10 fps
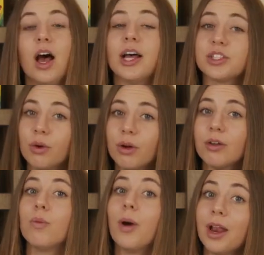a score
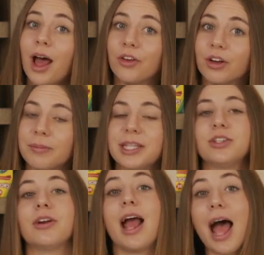of 100 means
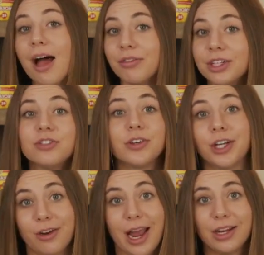you're average for
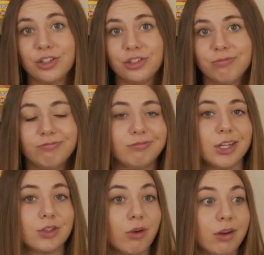your age,
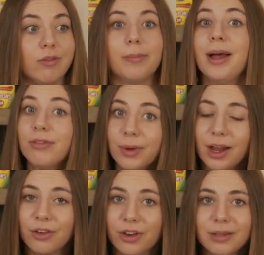a score of above
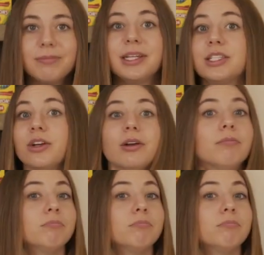100 means you're